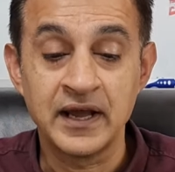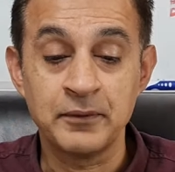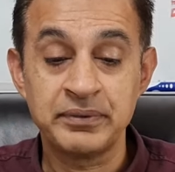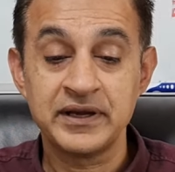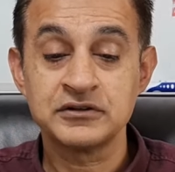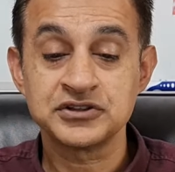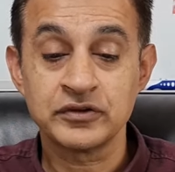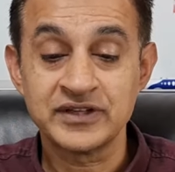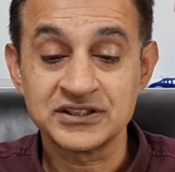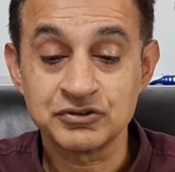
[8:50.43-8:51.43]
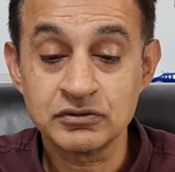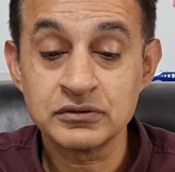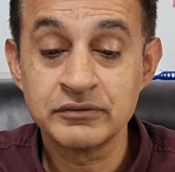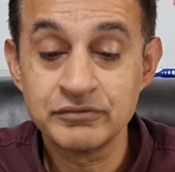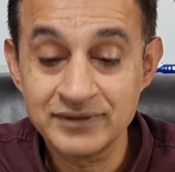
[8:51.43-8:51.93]
An appearance on this
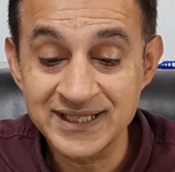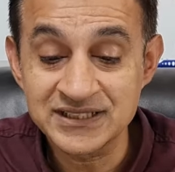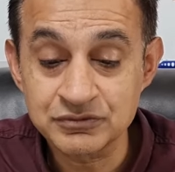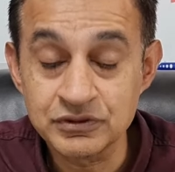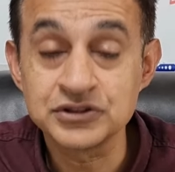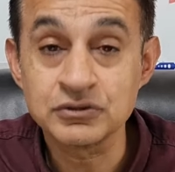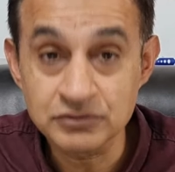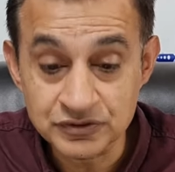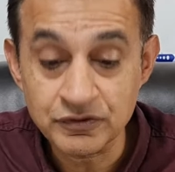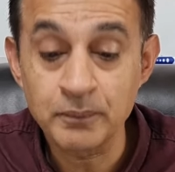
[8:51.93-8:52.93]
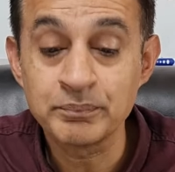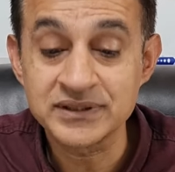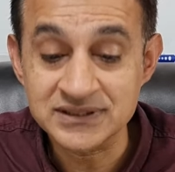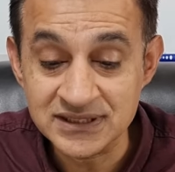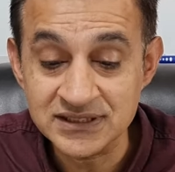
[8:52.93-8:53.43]
list results from
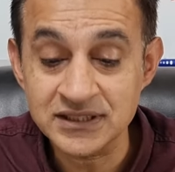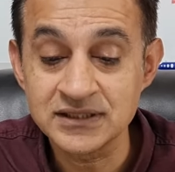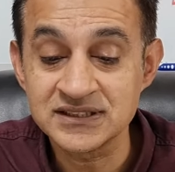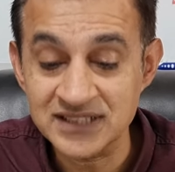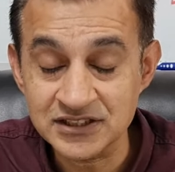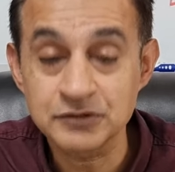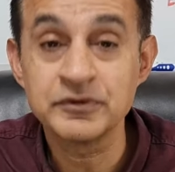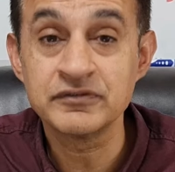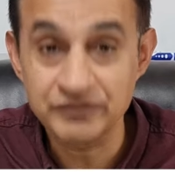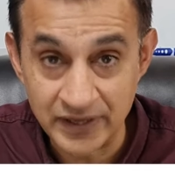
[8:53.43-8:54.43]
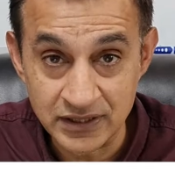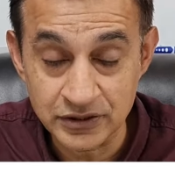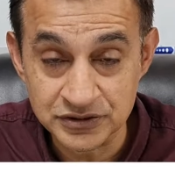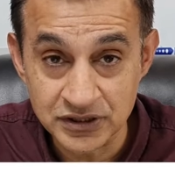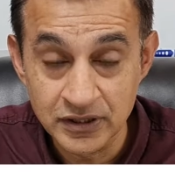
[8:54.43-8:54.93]
persistent settlement
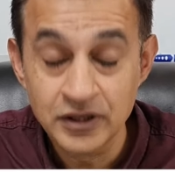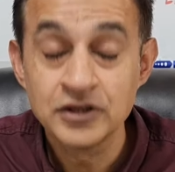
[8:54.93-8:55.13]
failures.